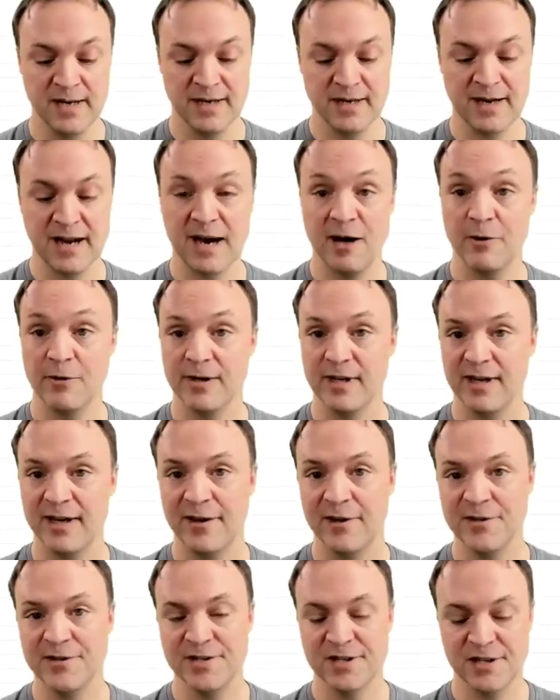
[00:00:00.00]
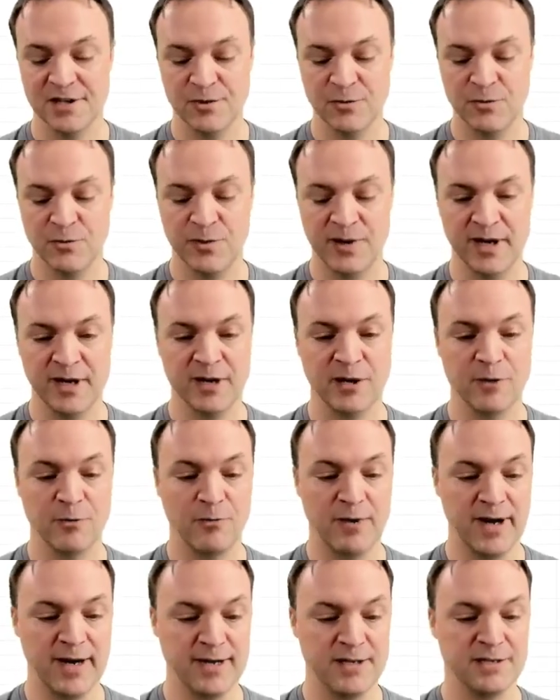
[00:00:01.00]
Now, here's a quicker
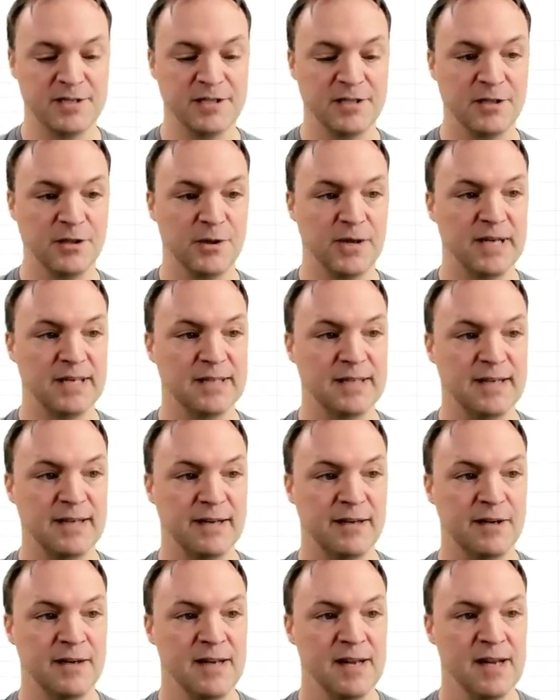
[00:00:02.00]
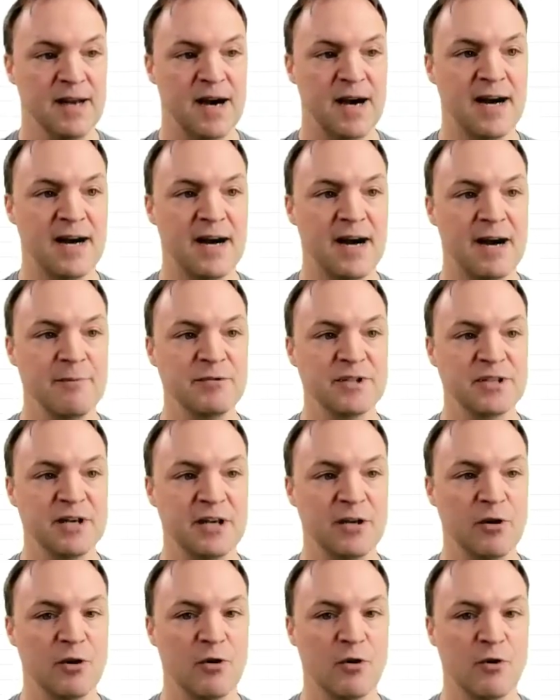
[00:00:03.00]
way to do it here. I'm just
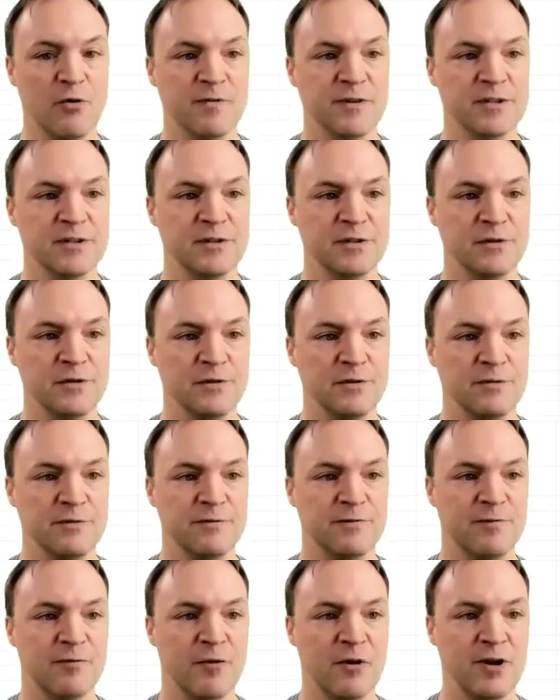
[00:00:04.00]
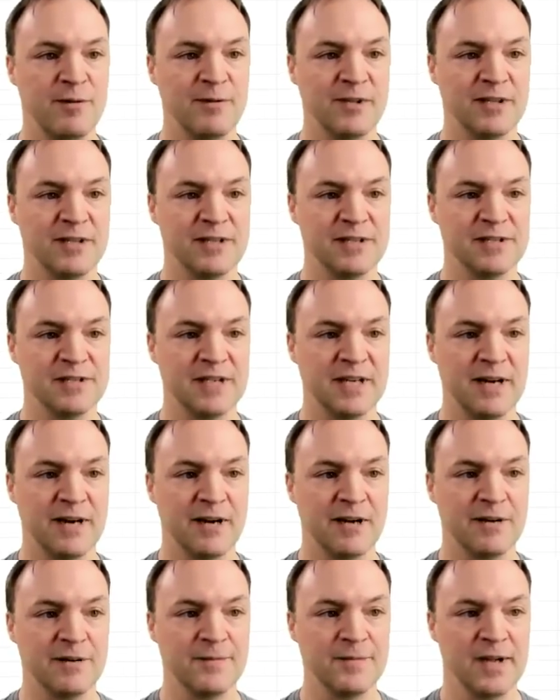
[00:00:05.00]
going to go over to formulas
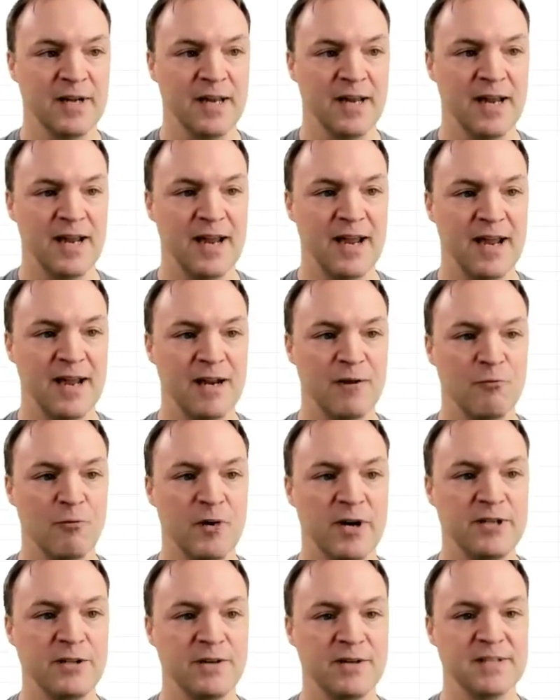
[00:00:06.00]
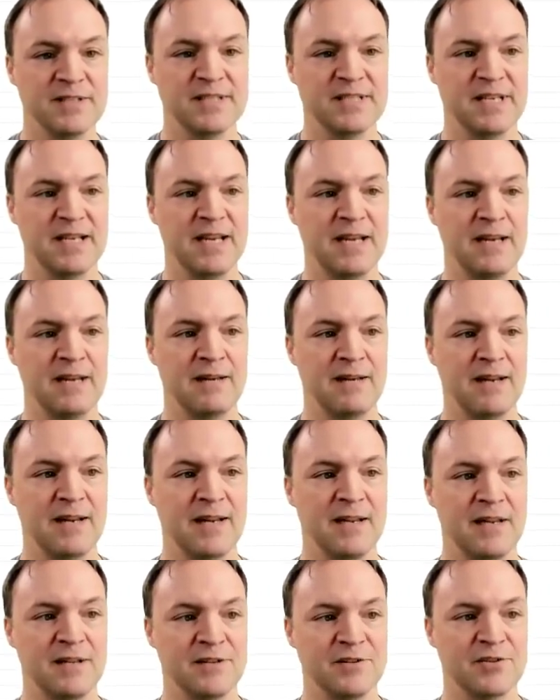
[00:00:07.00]
here. And what you can see
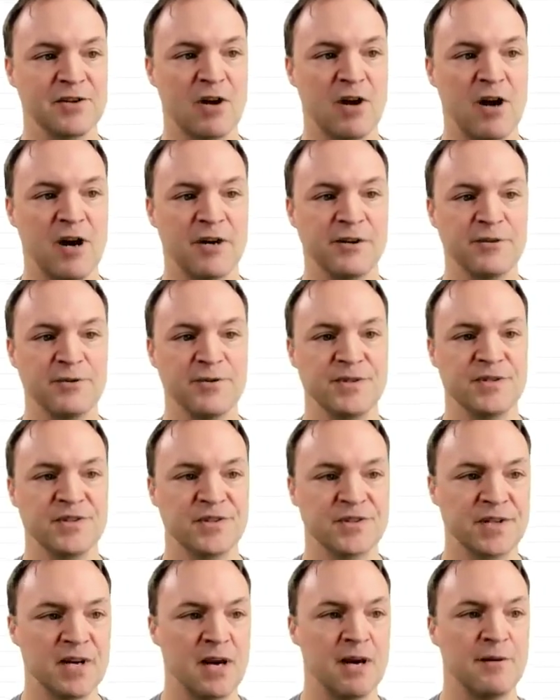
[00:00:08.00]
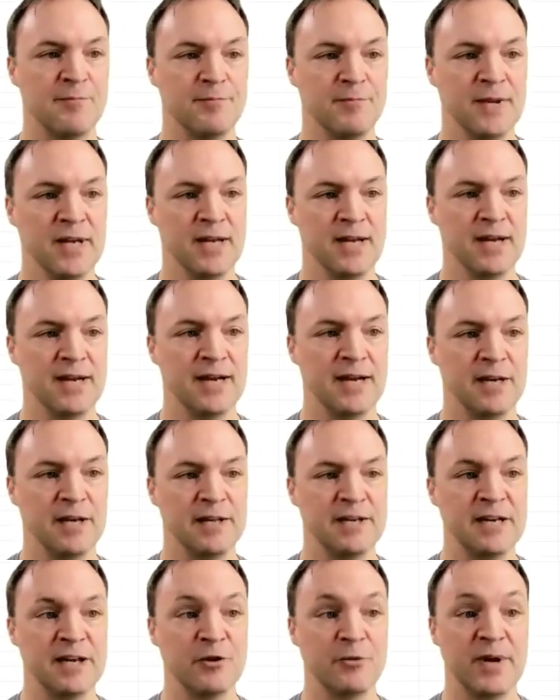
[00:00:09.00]
is auto sum.
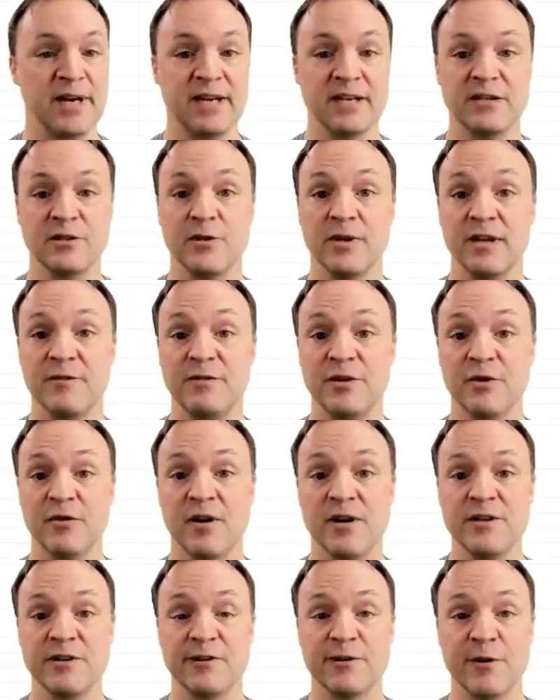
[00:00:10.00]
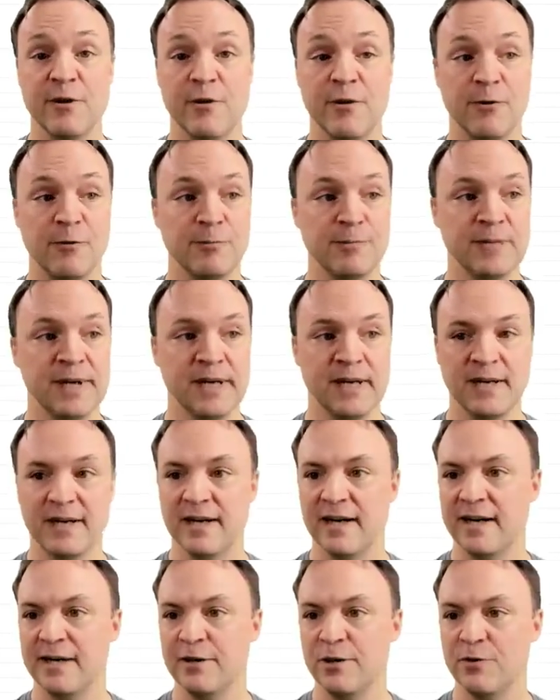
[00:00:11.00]
Another way you can do it, if you're on your home,
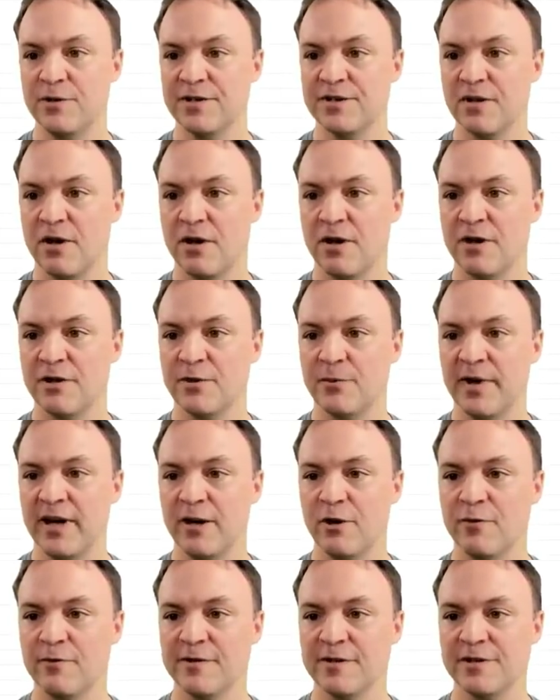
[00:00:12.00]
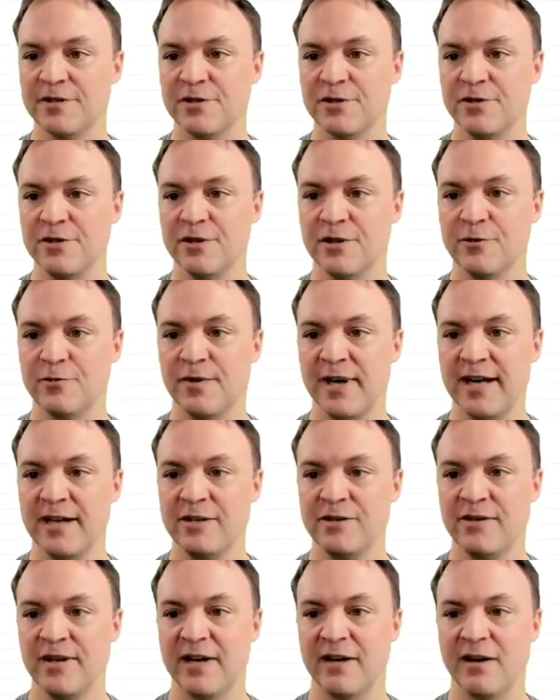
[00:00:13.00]
notice all the way over to your right,
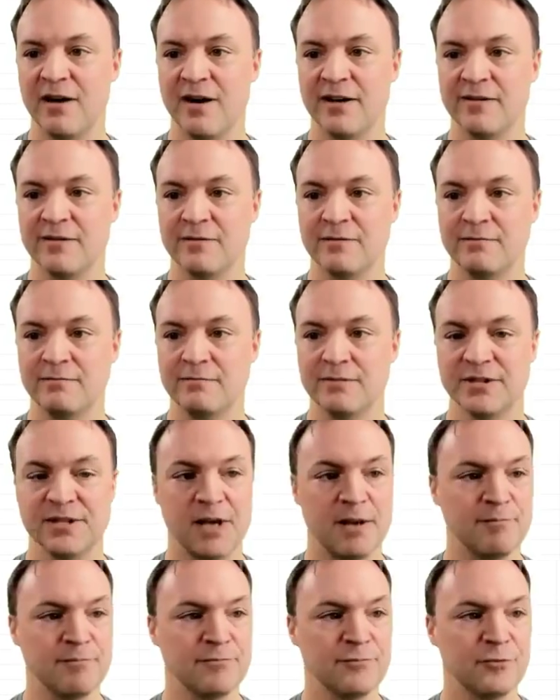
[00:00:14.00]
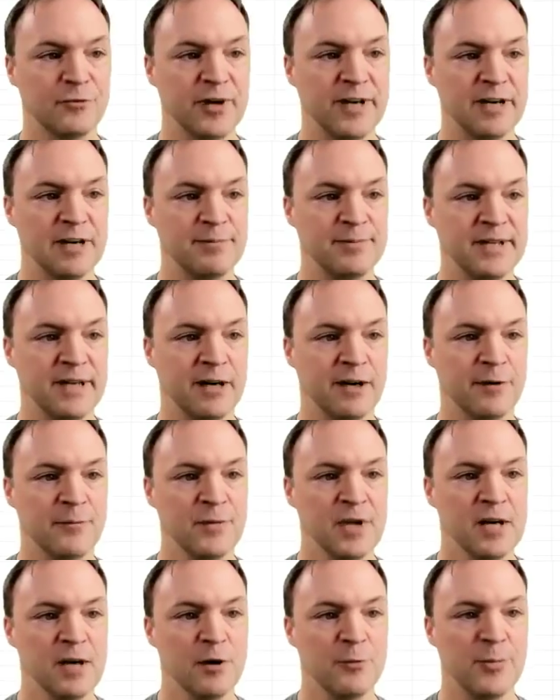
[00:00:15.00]
you get auto sum right up here.
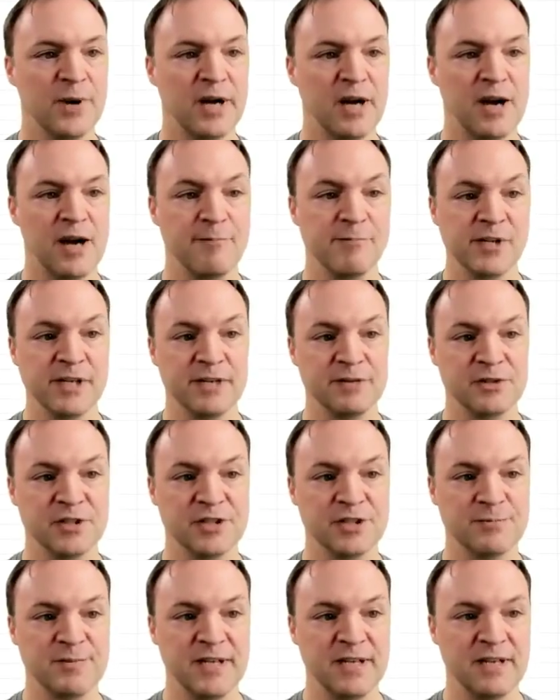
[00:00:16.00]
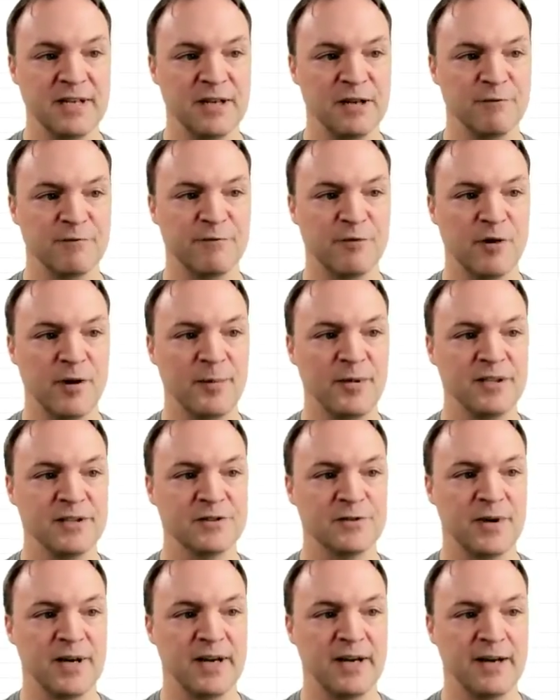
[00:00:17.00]
But I'm going to just be in
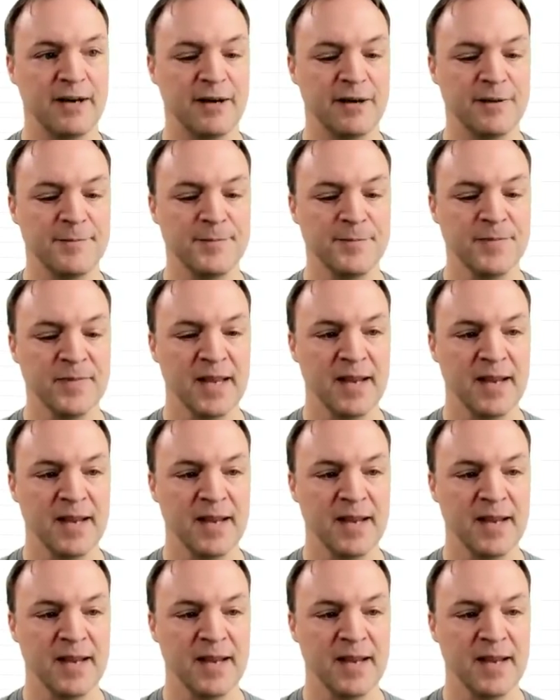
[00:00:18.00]
formulas right here.